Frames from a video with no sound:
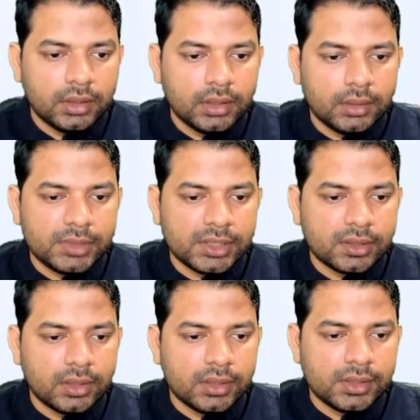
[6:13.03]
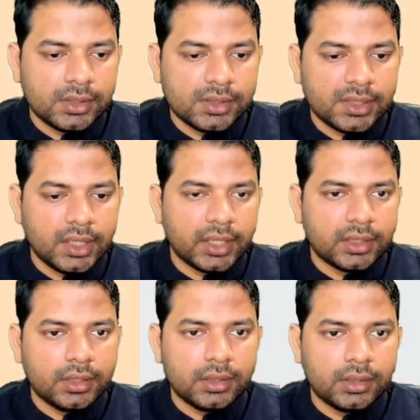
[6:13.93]
I'm just gonna select
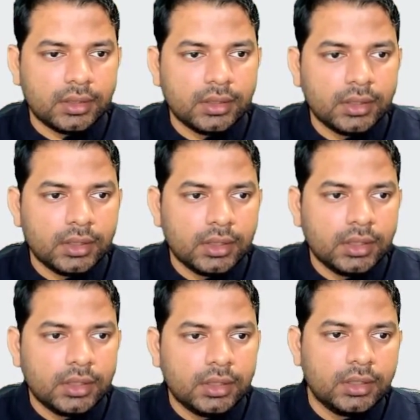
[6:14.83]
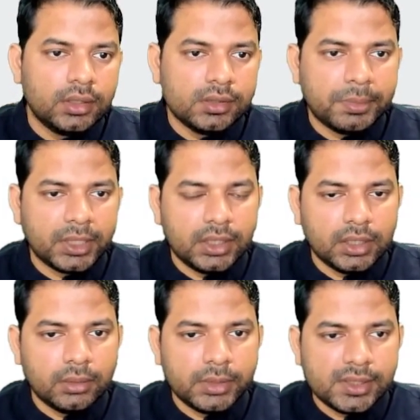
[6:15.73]
this
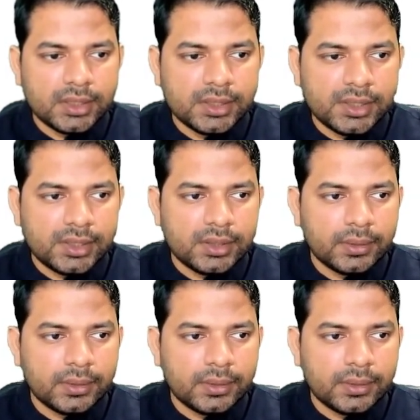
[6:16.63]
particular business.